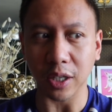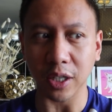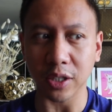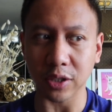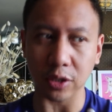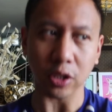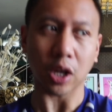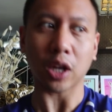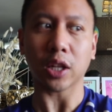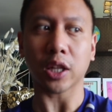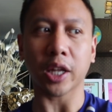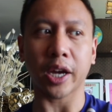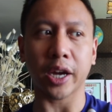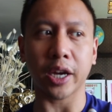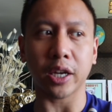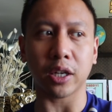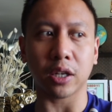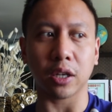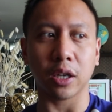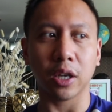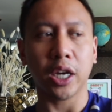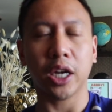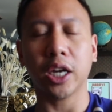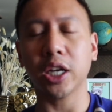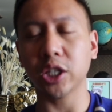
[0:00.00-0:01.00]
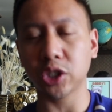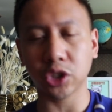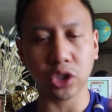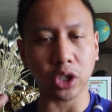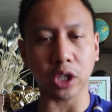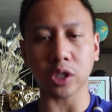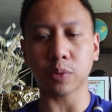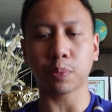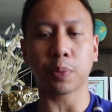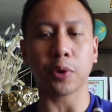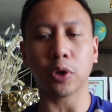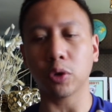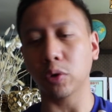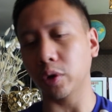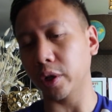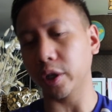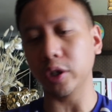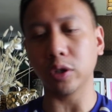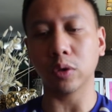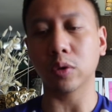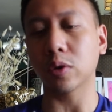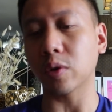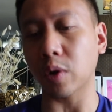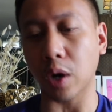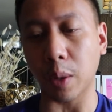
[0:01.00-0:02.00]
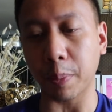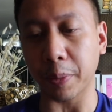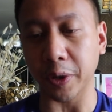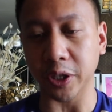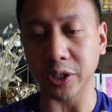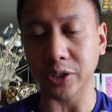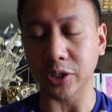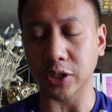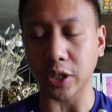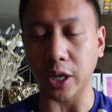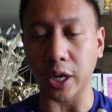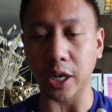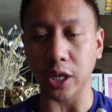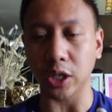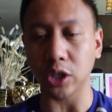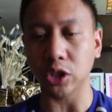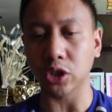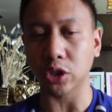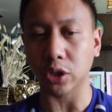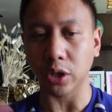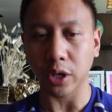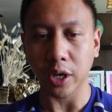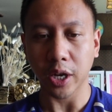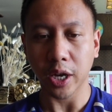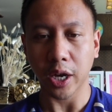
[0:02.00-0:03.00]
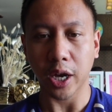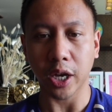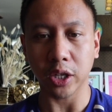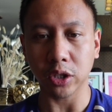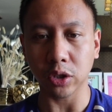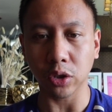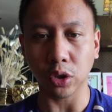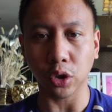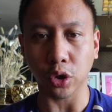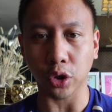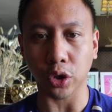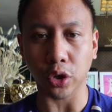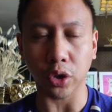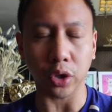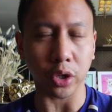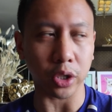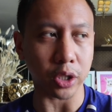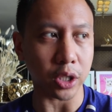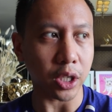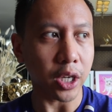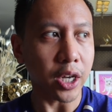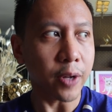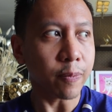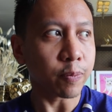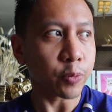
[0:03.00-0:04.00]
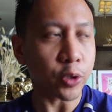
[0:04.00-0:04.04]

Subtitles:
It's not like it's just beauty, you go up on stage and you look good.